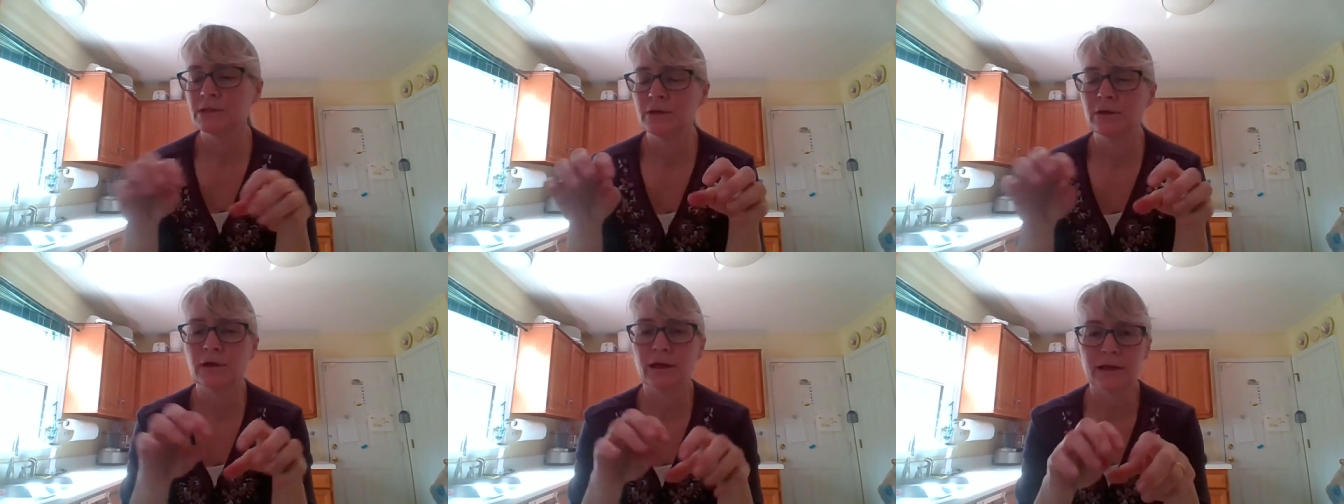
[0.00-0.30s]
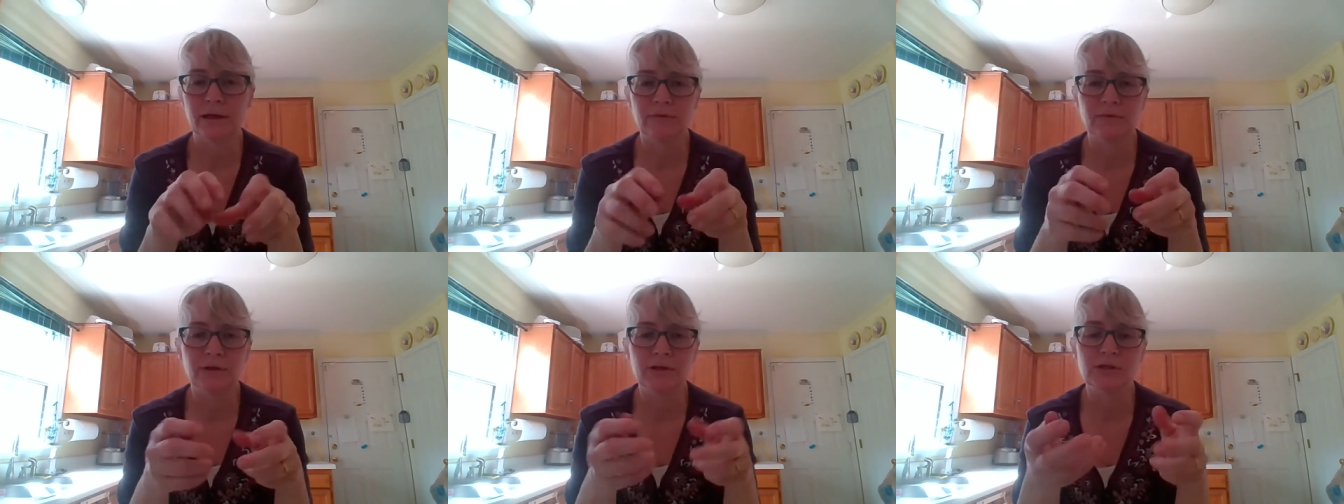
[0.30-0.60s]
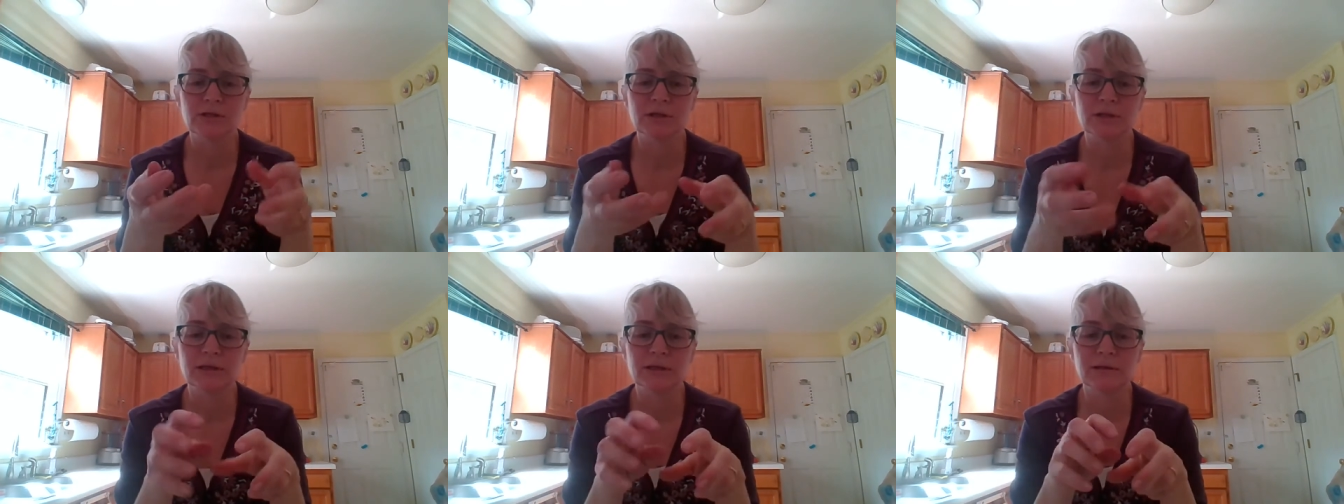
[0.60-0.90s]
Like
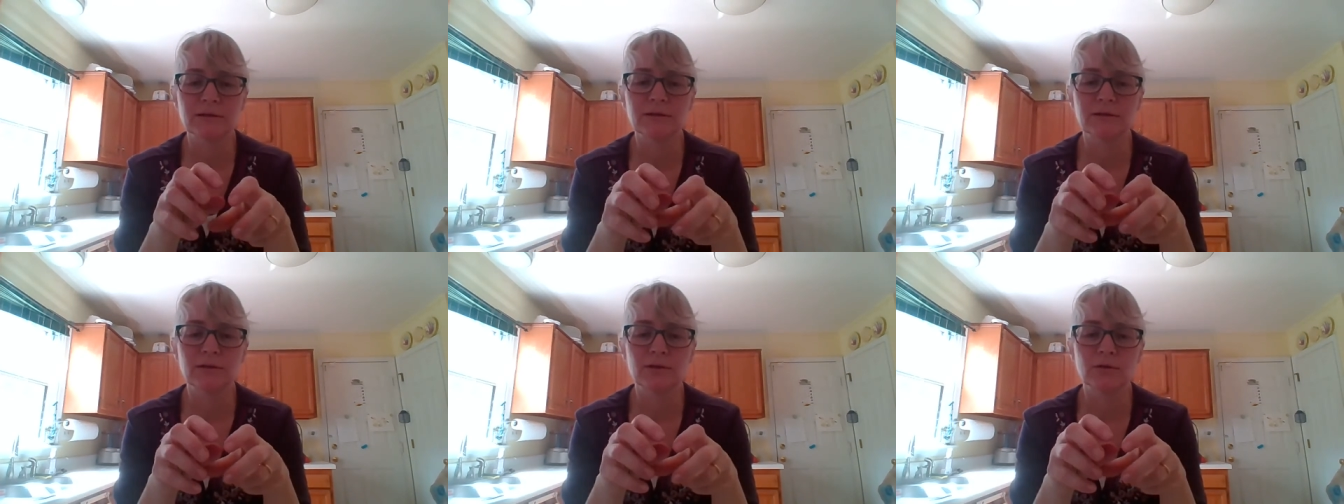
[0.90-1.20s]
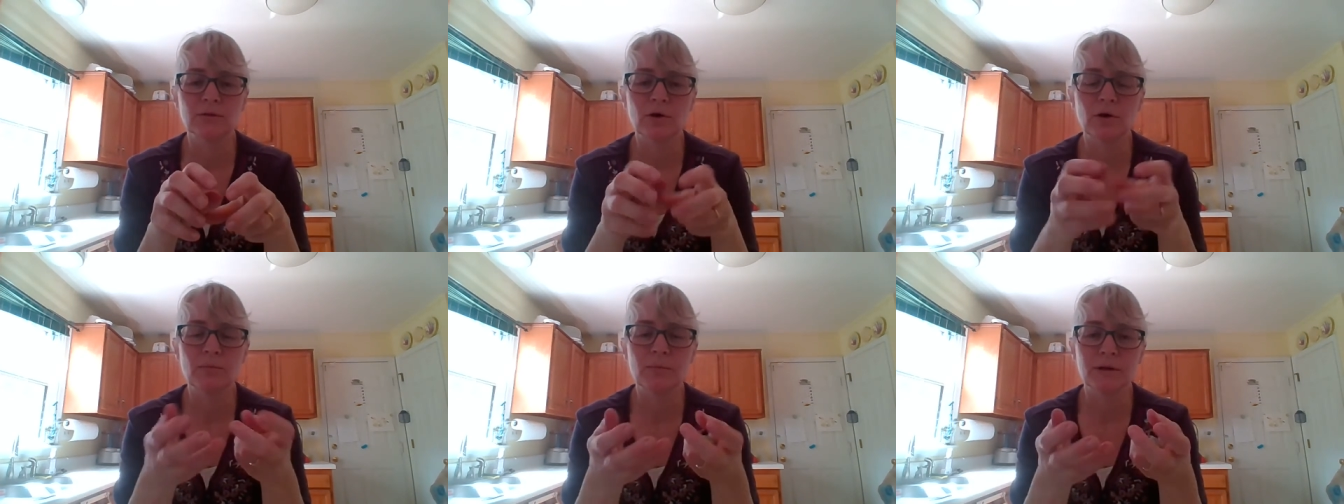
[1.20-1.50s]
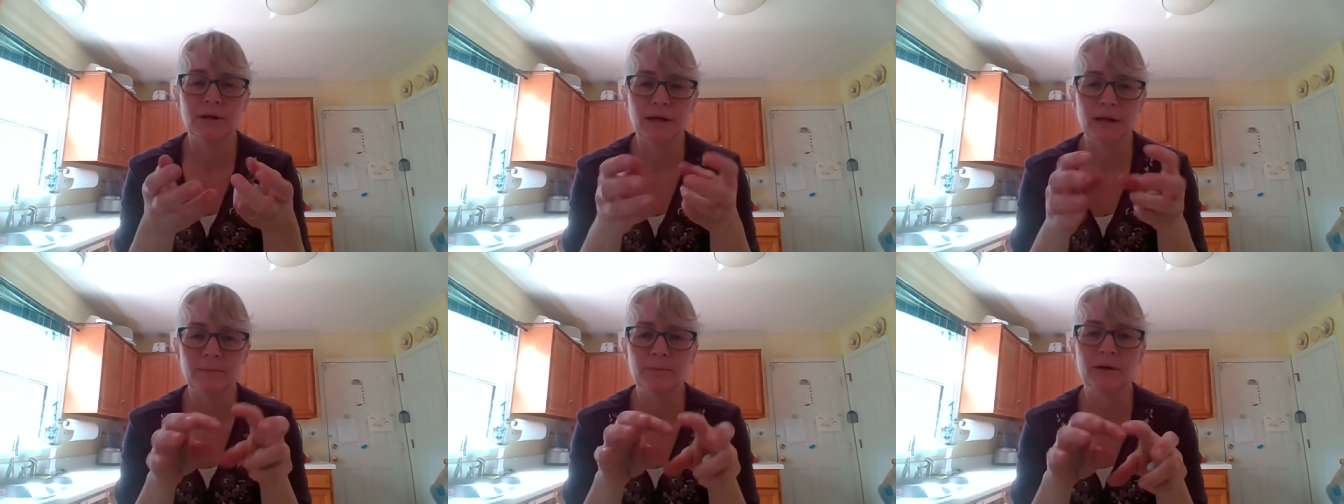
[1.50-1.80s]
eventually you
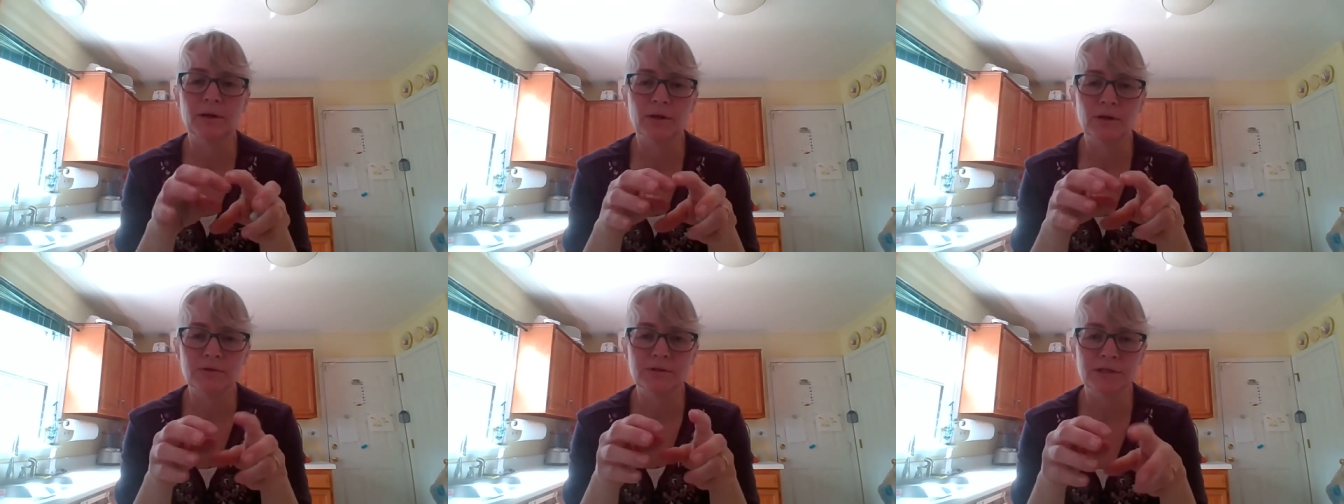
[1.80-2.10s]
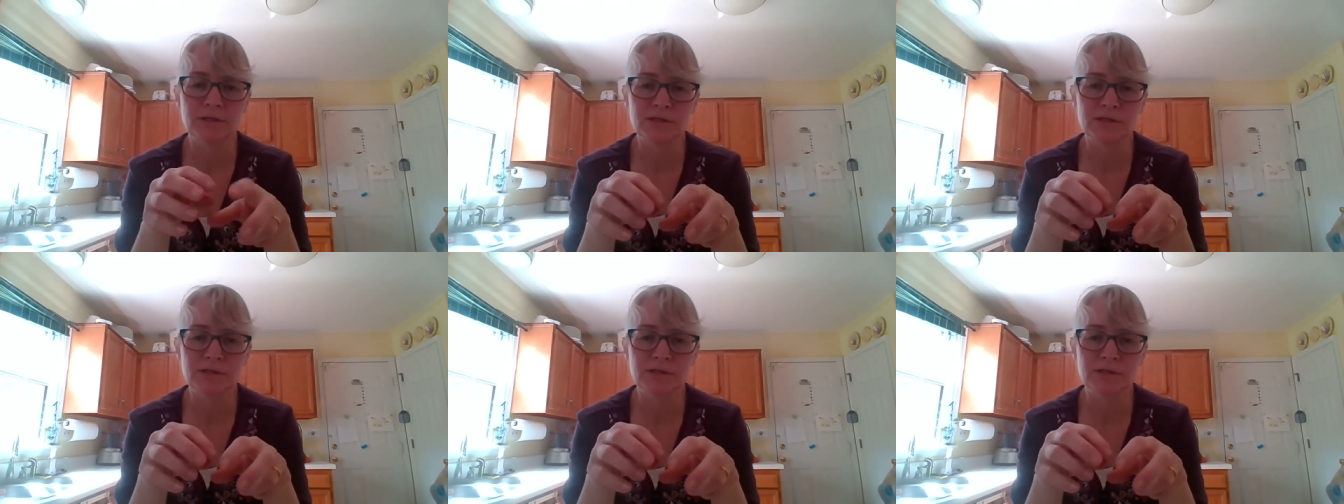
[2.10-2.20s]
open it up and close